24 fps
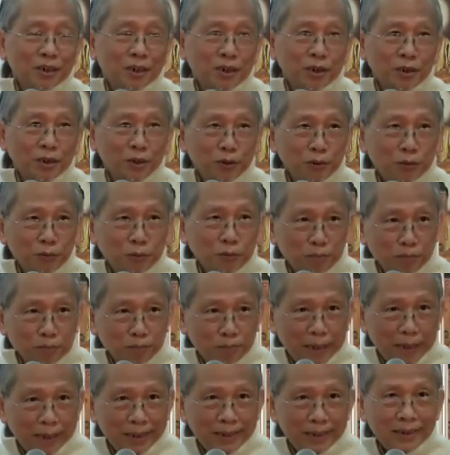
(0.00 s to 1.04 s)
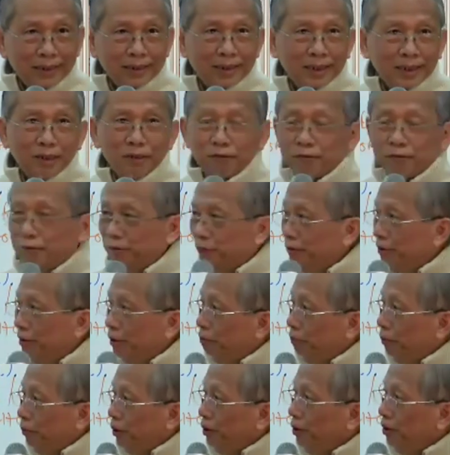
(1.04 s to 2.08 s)
you meditate with the
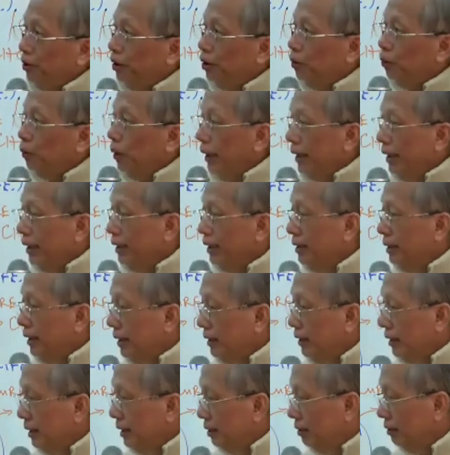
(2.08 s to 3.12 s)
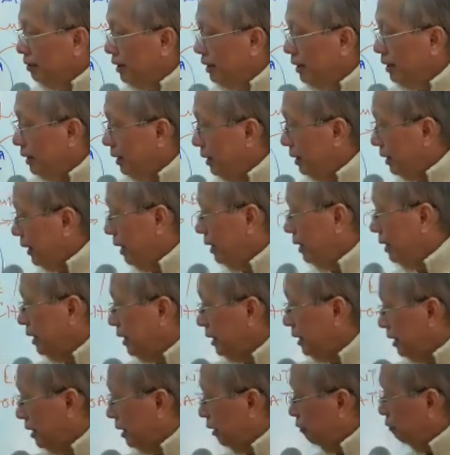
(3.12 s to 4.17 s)
pure awareness nature to see that
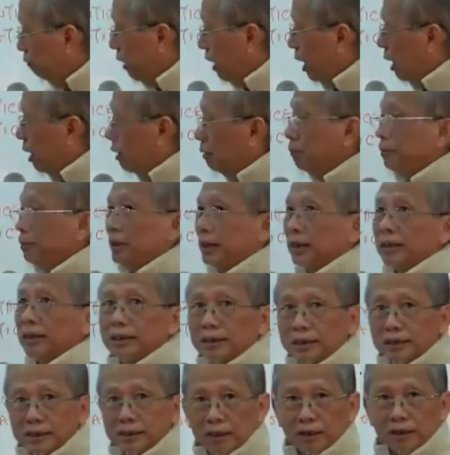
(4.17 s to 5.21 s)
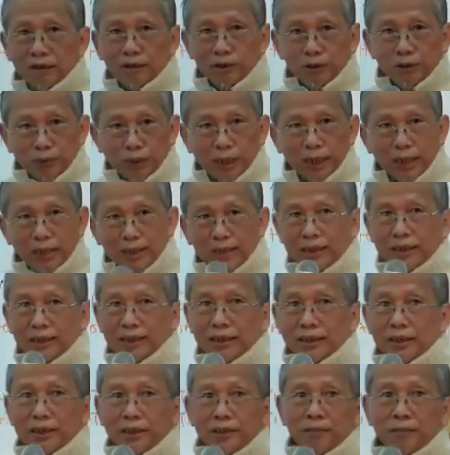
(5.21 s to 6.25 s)
this defilement or
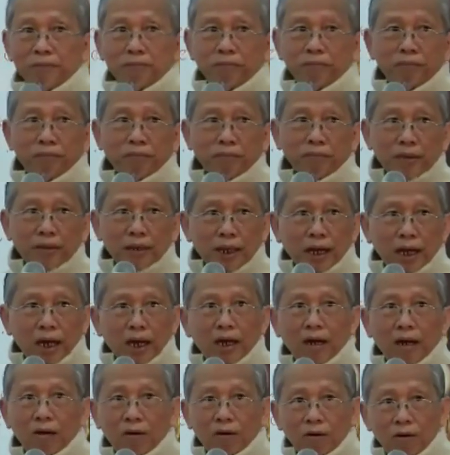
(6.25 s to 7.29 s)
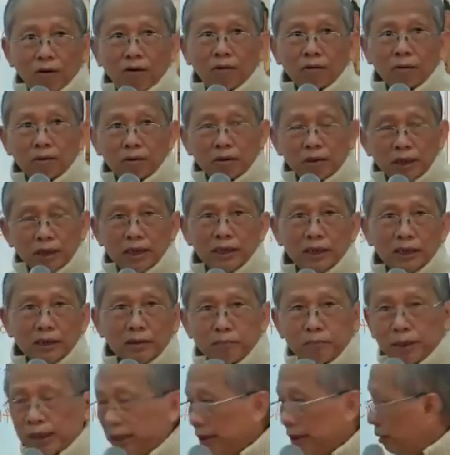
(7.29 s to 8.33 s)
duality are all
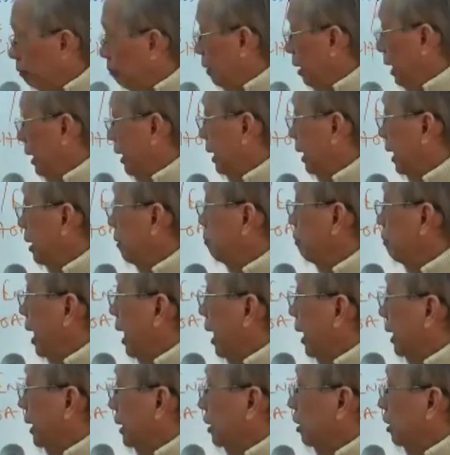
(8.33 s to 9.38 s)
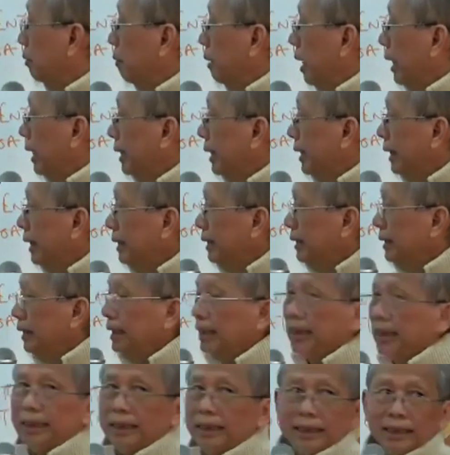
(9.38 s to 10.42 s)
created by your mundane mind, your mundane
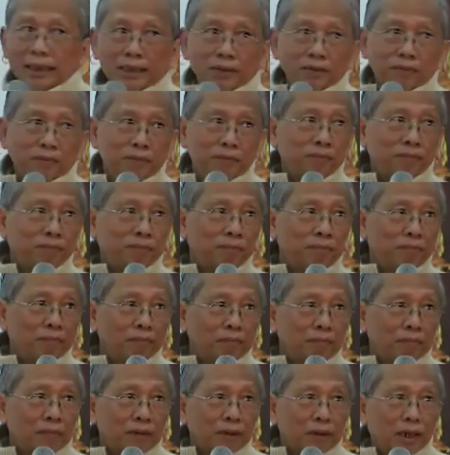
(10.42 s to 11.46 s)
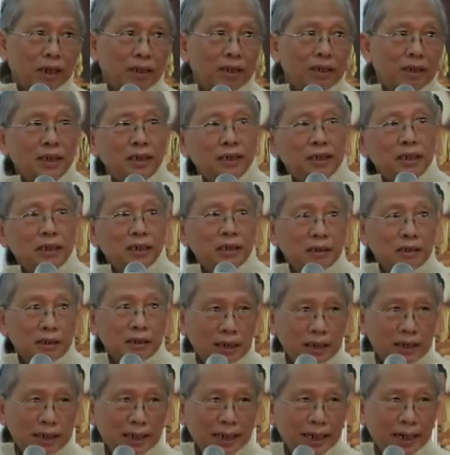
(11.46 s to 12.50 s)
thinking. And this is not
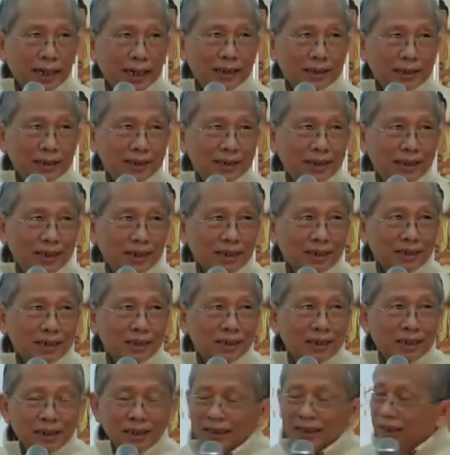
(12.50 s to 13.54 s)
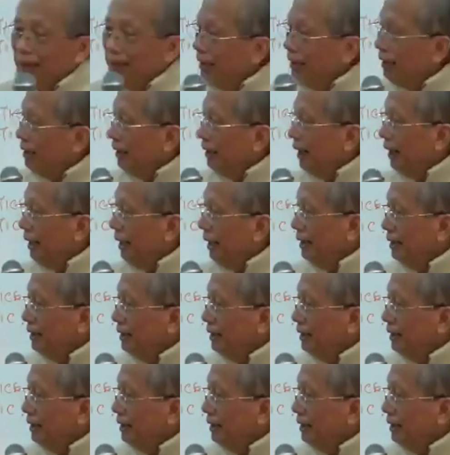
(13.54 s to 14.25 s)
the direct seeing. The direct